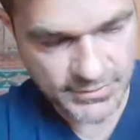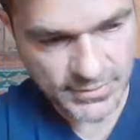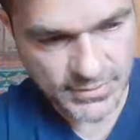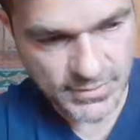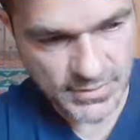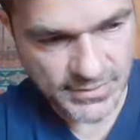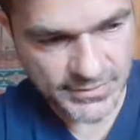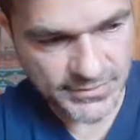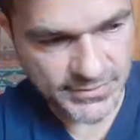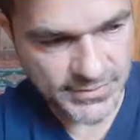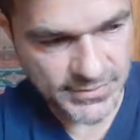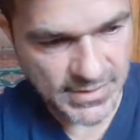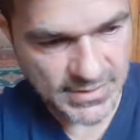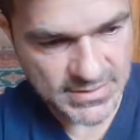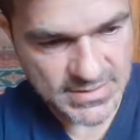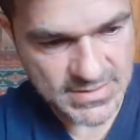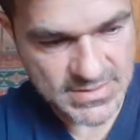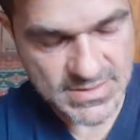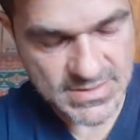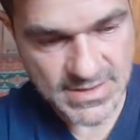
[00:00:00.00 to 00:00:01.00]
across like
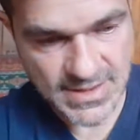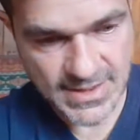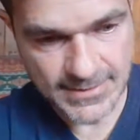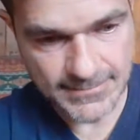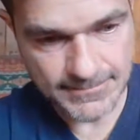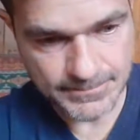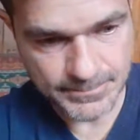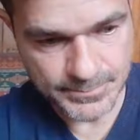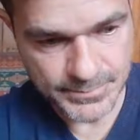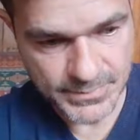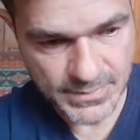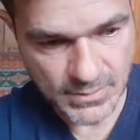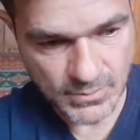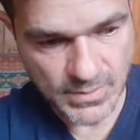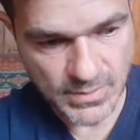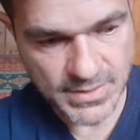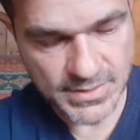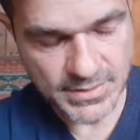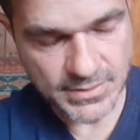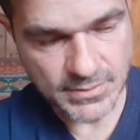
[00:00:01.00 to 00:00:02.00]
this, and
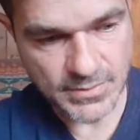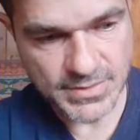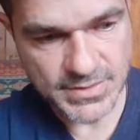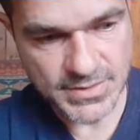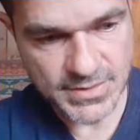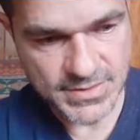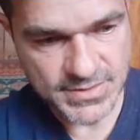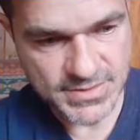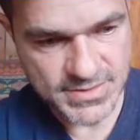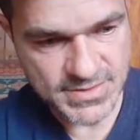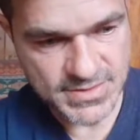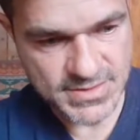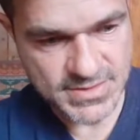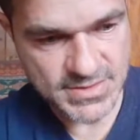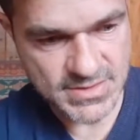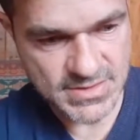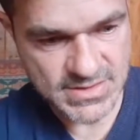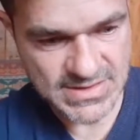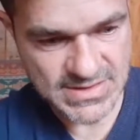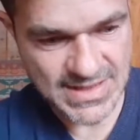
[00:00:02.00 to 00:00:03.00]
one of the windows is
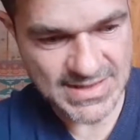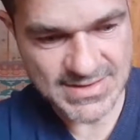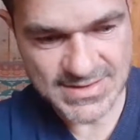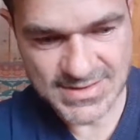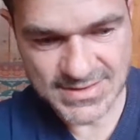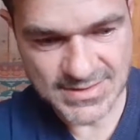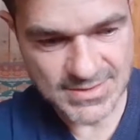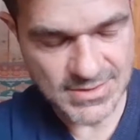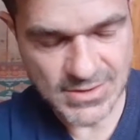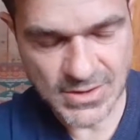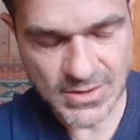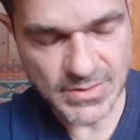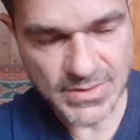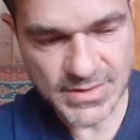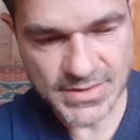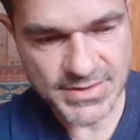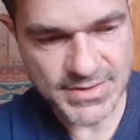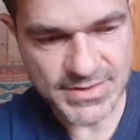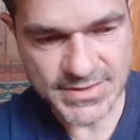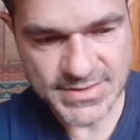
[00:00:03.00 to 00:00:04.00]
set
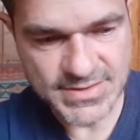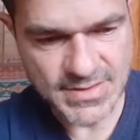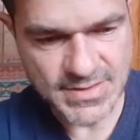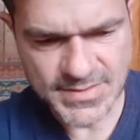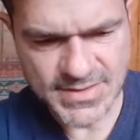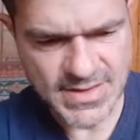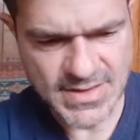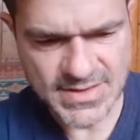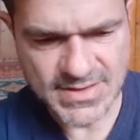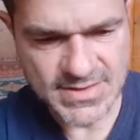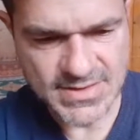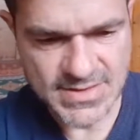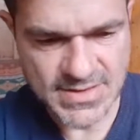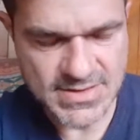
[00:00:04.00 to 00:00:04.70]
lower than some of the others.